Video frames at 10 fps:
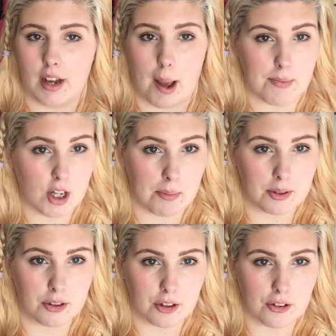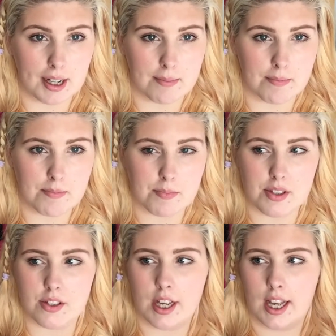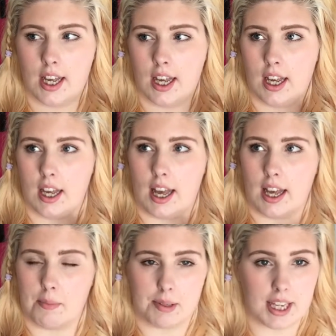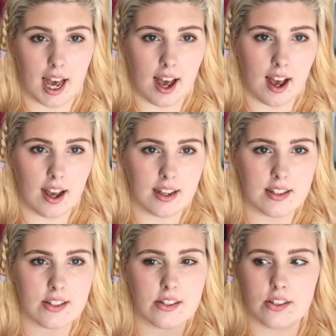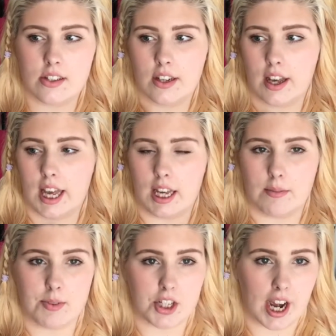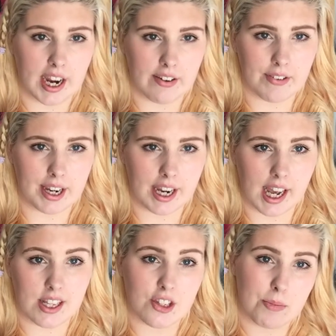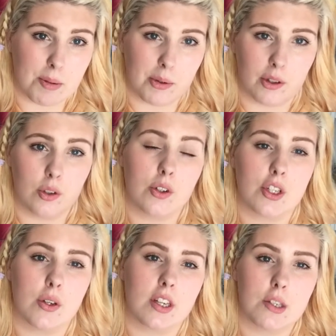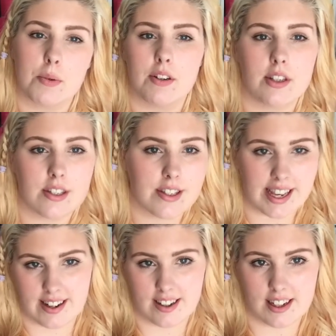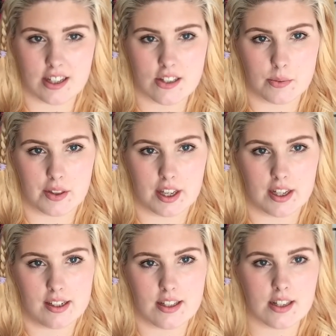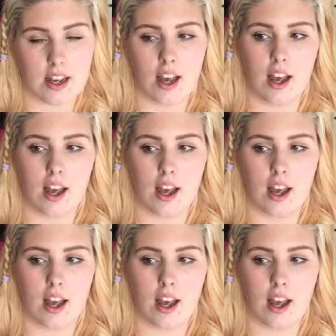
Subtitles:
abdominal cramps, gas, diarrhea, and some people can also experience sickness with it.